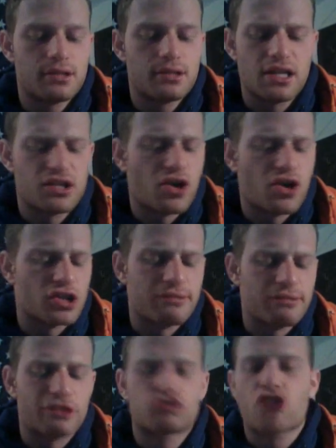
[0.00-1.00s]
And it talks
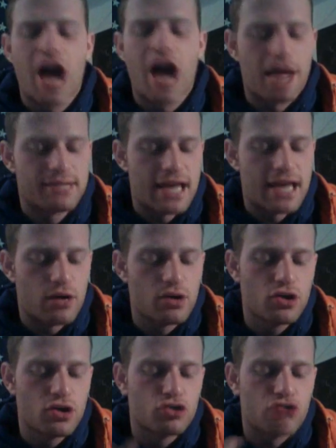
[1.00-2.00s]
about tribes, how
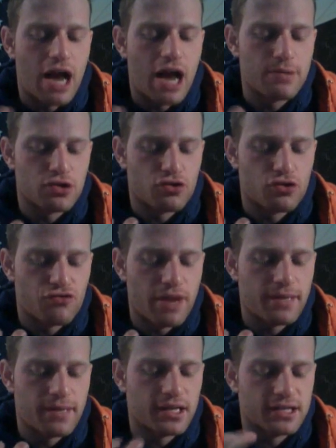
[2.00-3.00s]
tribes are great
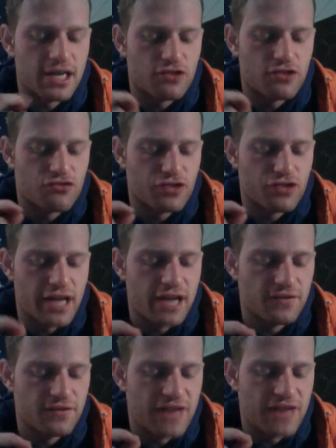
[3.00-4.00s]
because they
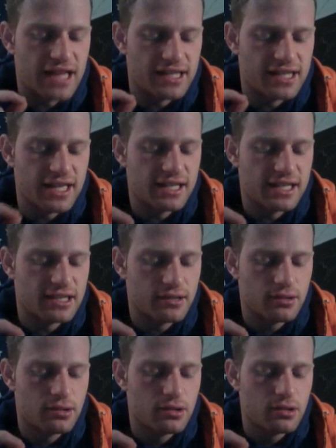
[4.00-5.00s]
create validation,
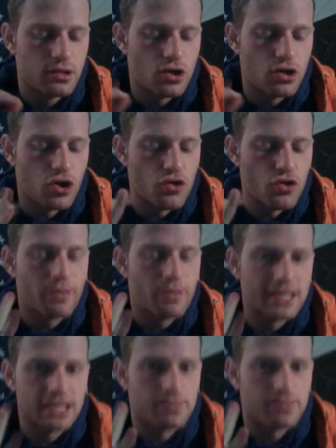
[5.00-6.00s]

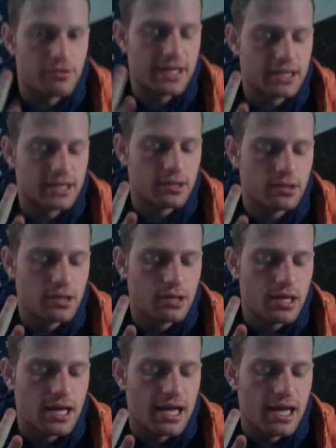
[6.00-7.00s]
enormous inspiration,
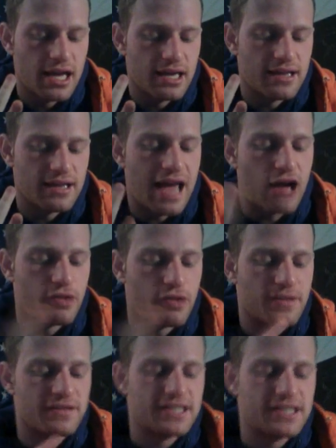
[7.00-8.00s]
and the
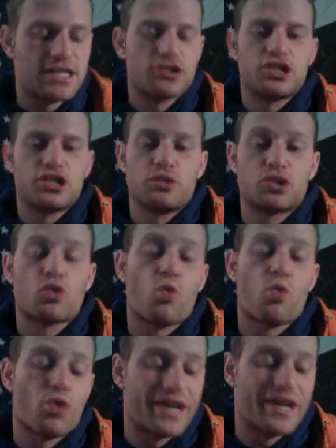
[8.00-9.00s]
alchemy of synergy, which
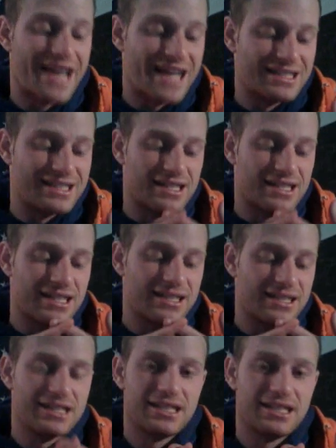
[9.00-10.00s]
organizes
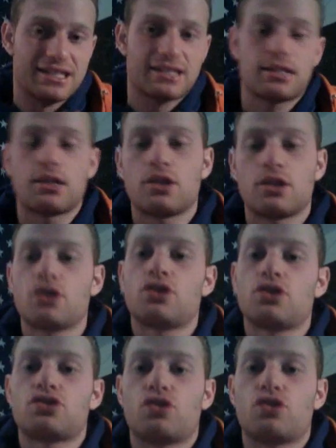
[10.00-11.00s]
genius.
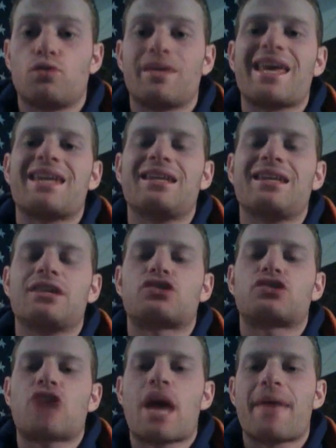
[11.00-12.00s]
So get in a
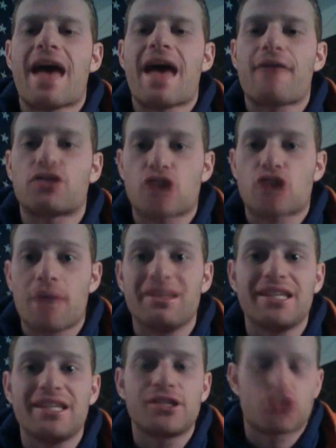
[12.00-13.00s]
tribe, have a tribe,
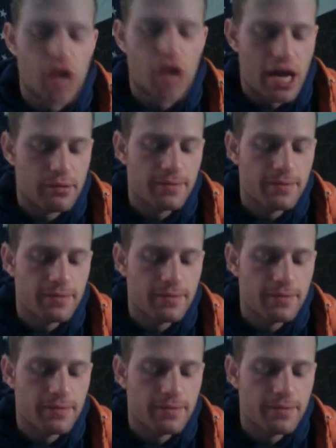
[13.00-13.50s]
lead a tribe.